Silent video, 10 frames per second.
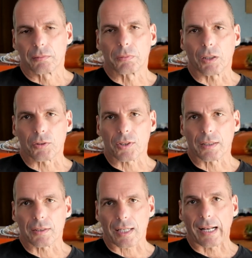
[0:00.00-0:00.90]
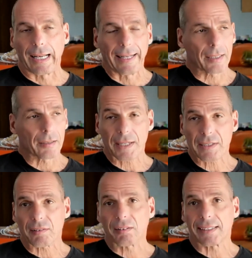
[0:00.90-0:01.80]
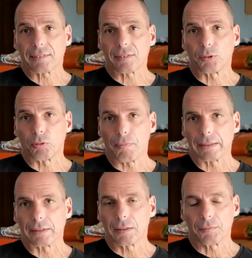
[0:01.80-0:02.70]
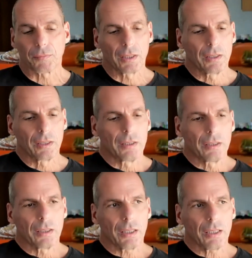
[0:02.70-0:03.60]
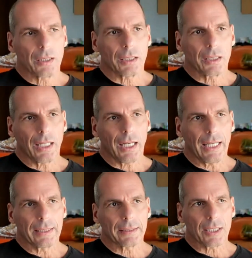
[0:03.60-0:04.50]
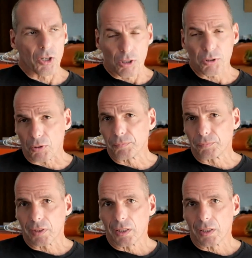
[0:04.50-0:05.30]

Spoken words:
because it is a clear and present threat to humanity. And it's also